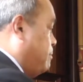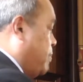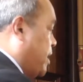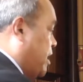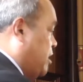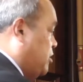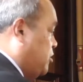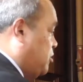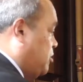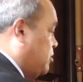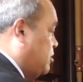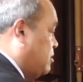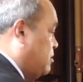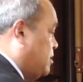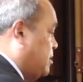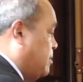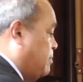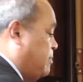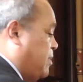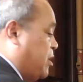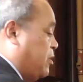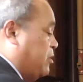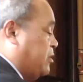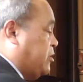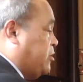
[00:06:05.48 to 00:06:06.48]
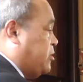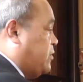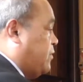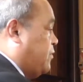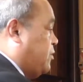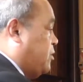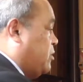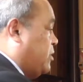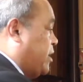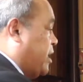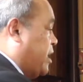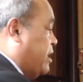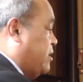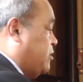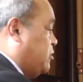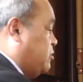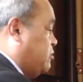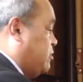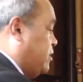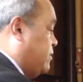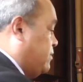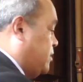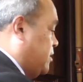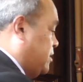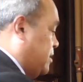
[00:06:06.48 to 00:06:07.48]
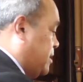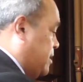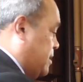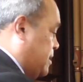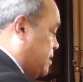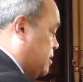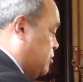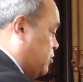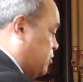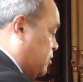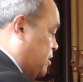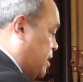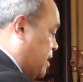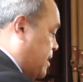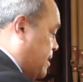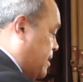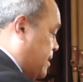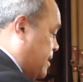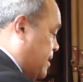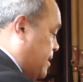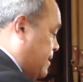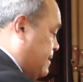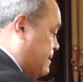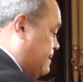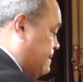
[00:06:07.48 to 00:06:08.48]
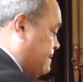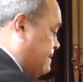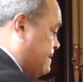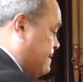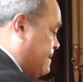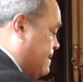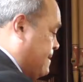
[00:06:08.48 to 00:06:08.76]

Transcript: based on the merits of your case, to have stand here.